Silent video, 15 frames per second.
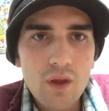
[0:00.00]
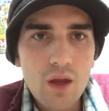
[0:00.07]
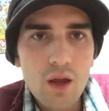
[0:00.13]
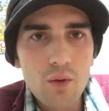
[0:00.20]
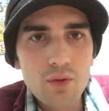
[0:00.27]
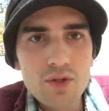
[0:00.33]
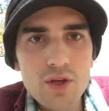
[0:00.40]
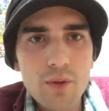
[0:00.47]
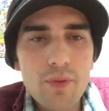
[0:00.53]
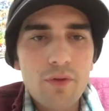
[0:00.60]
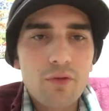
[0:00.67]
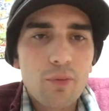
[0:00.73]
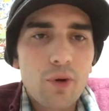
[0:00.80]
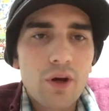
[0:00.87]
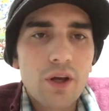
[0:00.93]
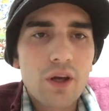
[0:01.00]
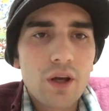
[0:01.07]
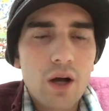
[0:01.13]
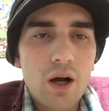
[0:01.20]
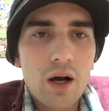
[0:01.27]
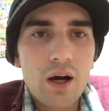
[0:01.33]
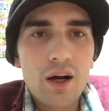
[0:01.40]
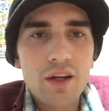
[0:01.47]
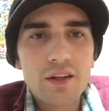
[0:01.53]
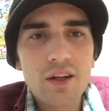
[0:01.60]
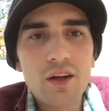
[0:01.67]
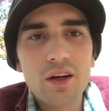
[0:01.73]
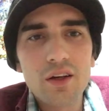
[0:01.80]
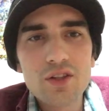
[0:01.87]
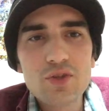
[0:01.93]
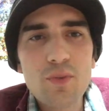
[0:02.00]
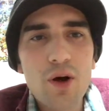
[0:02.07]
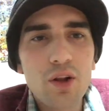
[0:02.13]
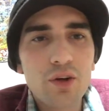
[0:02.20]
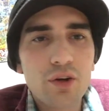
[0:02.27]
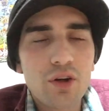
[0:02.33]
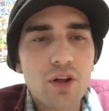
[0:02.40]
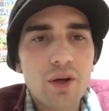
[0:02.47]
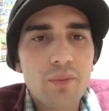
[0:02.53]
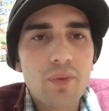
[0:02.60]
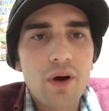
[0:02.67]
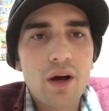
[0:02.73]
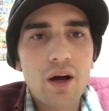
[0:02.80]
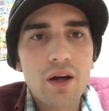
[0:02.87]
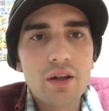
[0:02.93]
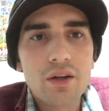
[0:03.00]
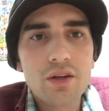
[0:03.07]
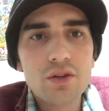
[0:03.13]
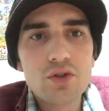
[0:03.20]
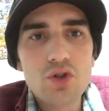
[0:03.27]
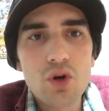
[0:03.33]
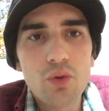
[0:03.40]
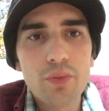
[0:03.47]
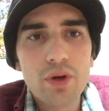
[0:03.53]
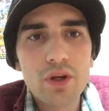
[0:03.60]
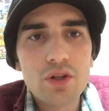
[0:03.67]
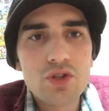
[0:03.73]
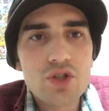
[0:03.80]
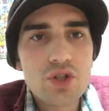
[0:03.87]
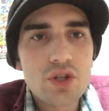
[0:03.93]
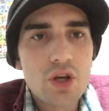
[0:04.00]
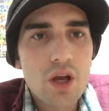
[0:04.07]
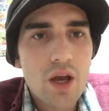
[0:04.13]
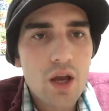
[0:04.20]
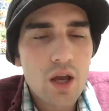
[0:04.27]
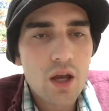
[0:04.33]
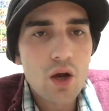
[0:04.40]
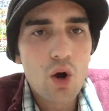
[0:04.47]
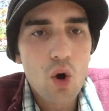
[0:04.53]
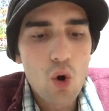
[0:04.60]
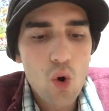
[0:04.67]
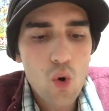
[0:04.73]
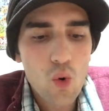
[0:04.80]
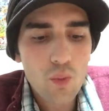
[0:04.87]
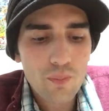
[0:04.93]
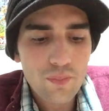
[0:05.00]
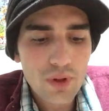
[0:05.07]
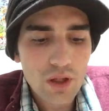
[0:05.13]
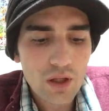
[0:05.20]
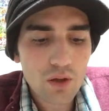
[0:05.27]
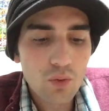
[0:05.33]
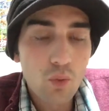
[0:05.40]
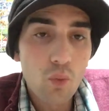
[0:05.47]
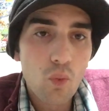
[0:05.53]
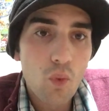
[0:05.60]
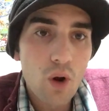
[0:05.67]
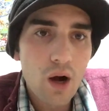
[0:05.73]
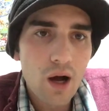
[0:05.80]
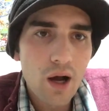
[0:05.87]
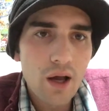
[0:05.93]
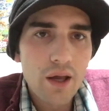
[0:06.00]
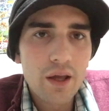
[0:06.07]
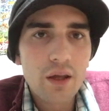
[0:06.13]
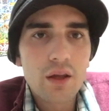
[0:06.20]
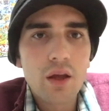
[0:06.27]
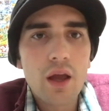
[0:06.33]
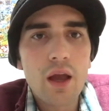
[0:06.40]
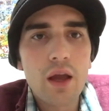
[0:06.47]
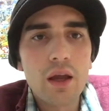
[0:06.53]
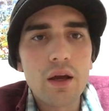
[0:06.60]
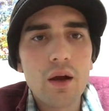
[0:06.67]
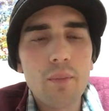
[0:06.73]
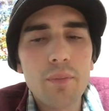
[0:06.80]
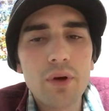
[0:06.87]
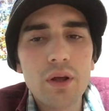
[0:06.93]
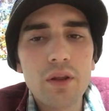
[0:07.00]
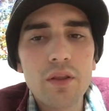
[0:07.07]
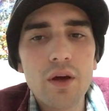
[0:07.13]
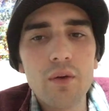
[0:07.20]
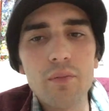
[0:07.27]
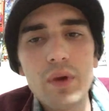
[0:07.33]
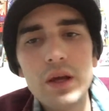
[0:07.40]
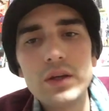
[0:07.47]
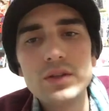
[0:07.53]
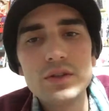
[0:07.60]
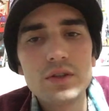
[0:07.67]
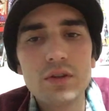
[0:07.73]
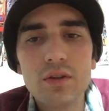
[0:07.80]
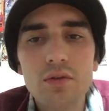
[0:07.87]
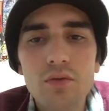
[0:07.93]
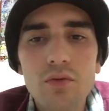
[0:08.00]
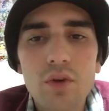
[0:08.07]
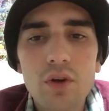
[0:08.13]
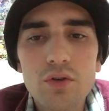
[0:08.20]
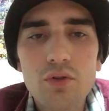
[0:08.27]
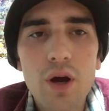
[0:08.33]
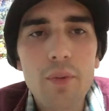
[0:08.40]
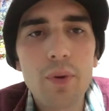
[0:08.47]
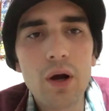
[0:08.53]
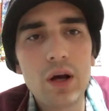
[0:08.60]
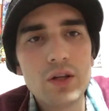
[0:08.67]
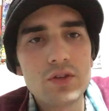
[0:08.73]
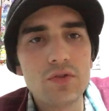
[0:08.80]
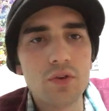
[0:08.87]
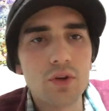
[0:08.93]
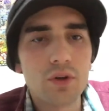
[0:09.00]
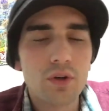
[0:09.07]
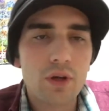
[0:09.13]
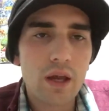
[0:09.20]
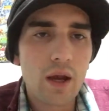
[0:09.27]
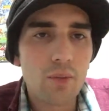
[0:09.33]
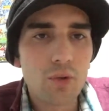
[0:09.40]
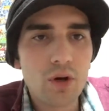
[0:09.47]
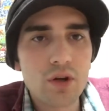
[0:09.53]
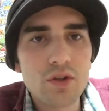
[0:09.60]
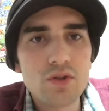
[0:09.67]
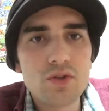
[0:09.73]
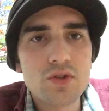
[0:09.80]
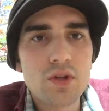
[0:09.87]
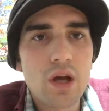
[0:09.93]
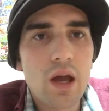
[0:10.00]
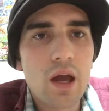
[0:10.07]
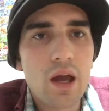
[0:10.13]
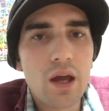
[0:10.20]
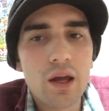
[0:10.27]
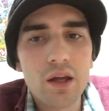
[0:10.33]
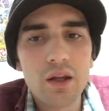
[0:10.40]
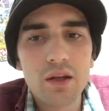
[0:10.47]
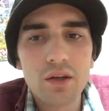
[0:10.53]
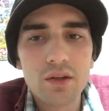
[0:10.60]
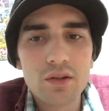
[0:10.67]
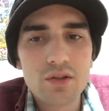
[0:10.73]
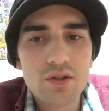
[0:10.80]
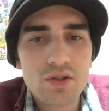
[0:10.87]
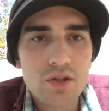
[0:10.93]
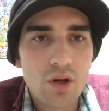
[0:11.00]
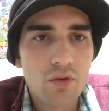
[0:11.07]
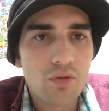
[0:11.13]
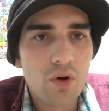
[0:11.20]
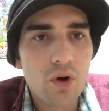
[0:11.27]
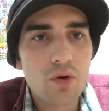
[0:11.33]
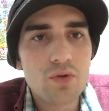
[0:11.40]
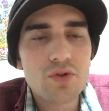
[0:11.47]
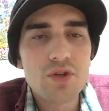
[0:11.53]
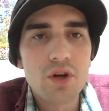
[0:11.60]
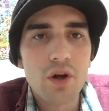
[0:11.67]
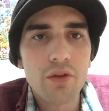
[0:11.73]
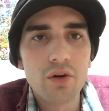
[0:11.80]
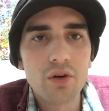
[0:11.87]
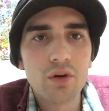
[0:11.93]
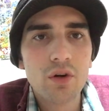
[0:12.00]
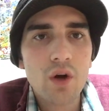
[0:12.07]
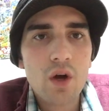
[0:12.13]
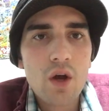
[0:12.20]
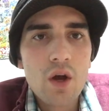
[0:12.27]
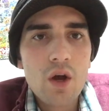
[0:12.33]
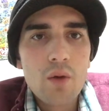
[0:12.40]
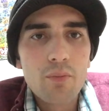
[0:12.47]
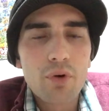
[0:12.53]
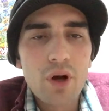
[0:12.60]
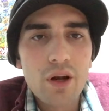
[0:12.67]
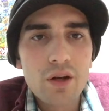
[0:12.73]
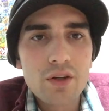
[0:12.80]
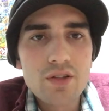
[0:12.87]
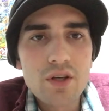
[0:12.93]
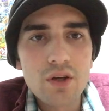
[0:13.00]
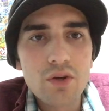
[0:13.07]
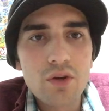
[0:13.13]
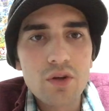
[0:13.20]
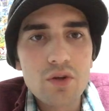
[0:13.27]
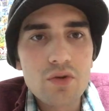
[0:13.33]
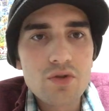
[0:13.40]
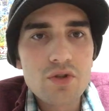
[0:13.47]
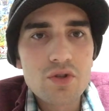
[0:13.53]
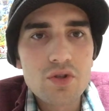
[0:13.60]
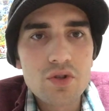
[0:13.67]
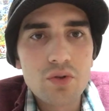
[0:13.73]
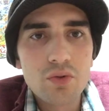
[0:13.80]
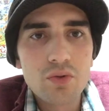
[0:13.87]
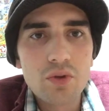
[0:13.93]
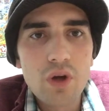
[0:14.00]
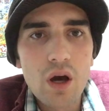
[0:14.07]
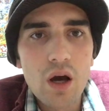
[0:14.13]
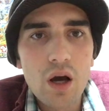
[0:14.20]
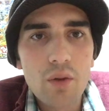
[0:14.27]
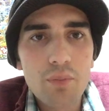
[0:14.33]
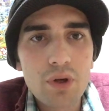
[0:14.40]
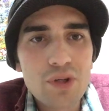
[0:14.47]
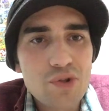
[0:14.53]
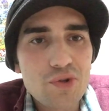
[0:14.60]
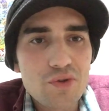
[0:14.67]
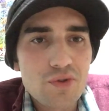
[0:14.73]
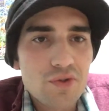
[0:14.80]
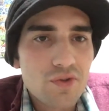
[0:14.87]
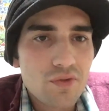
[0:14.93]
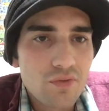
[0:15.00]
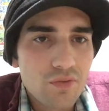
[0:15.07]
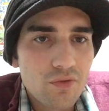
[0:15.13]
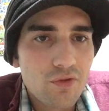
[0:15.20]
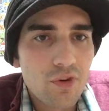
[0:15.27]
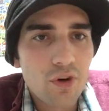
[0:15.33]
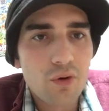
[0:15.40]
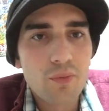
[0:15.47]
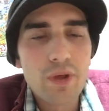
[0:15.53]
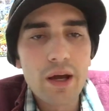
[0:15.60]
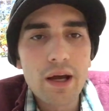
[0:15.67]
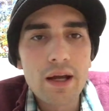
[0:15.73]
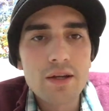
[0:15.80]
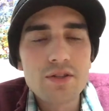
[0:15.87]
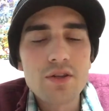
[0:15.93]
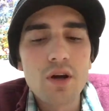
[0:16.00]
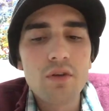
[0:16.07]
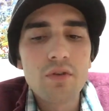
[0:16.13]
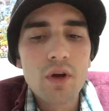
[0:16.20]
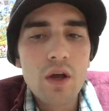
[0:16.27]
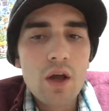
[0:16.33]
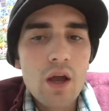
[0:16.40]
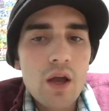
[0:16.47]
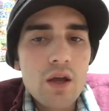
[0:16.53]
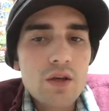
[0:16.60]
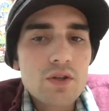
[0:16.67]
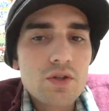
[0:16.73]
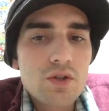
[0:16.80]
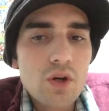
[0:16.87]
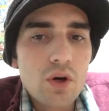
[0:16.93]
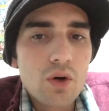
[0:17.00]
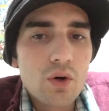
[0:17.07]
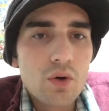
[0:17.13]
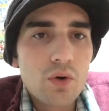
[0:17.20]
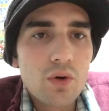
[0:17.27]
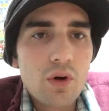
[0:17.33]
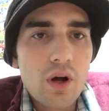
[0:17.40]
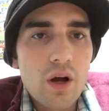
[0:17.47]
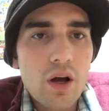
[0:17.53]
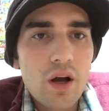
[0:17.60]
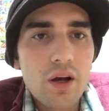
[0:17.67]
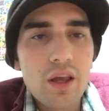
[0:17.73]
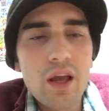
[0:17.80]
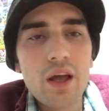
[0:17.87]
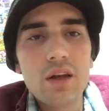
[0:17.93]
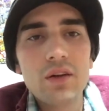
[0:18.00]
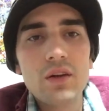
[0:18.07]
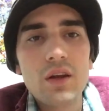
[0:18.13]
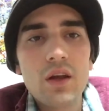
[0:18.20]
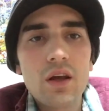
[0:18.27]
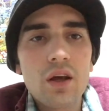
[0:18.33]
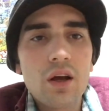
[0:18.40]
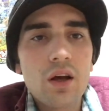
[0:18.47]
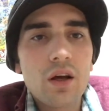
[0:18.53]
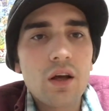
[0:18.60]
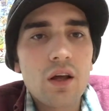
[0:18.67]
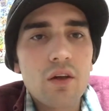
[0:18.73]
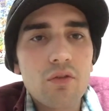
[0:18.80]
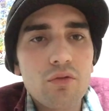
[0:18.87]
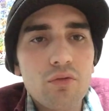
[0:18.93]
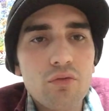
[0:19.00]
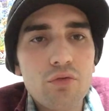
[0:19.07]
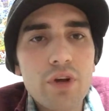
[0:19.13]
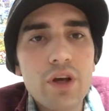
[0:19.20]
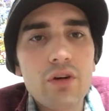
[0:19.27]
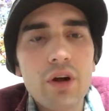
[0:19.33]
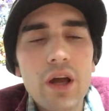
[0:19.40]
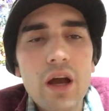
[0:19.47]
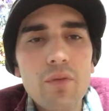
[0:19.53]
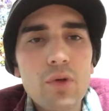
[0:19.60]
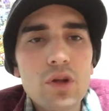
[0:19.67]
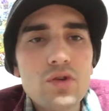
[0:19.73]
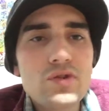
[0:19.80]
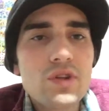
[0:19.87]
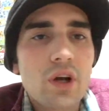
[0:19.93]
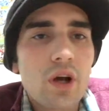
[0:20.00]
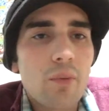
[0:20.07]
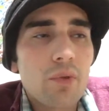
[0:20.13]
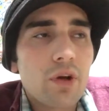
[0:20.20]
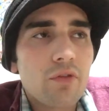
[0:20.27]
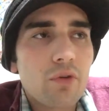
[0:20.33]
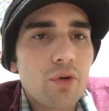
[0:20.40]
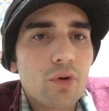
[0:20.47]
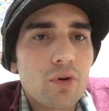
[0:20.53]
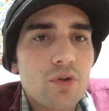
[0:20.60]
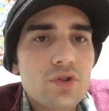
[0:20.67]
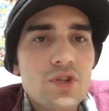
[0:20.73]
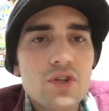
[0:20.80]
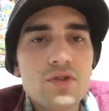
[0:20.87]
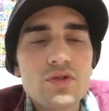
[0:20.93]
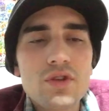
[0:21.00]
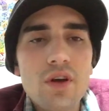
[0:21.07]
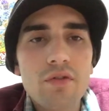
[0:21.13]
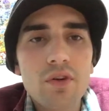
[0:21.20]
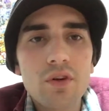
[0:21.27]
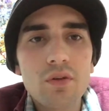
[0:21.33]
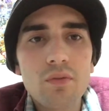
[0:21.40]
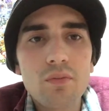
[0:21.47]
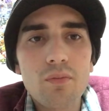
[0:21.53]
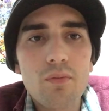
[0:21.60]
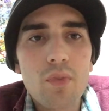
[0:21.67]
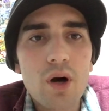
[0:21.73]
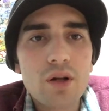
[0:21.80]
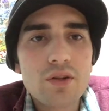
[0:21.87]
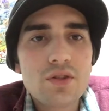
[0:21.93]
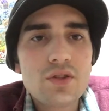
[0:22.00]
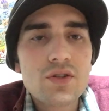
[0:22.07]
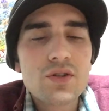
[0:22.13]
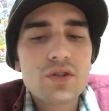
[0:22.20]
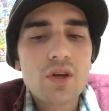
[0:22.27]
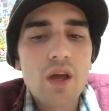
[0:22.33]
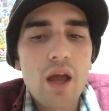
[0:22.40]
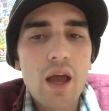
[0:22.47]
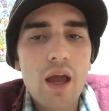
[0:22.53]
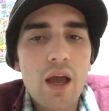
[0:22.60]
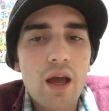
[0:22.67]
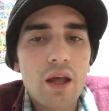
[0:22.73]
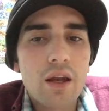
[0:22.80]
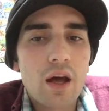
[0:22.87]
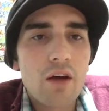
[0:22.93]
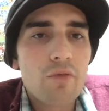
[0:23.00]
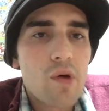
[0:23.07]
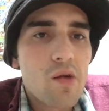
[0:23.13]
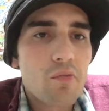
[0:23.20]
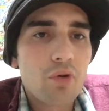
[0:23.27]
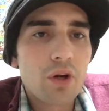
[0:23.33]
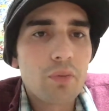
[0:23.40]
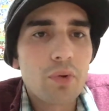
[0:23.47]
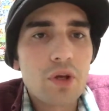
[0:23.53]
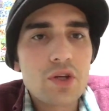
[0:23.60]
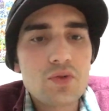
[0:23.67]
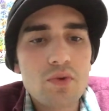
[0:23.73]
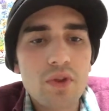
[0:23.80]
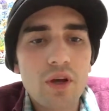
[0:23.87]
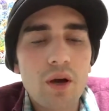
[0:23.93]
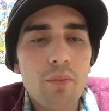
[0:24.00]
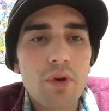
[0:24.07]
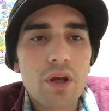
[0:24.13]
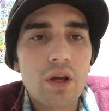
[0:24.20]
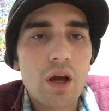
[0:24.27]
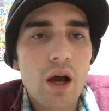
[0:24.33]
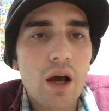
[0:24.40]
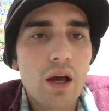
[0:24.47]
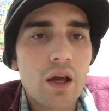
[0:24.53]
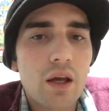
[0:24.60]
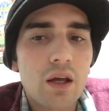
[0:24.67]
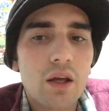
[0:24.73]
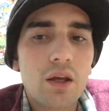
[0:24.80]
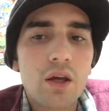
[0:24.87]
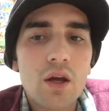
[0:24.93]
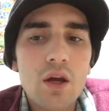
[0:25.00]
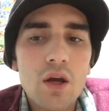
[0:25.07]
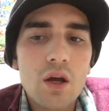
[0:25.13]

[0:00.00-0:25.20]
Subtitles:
Hey, what's up, everybody? I did a smaller clip on Joby, J-O-B-Y, a company that makes tripods for cameras and cell phones and other products that you can use to shoot pictures, film, that kind of stuff. So again, reiterate, I've been using the company for 6 or 7 months, and I've been pretty pleased with the company. I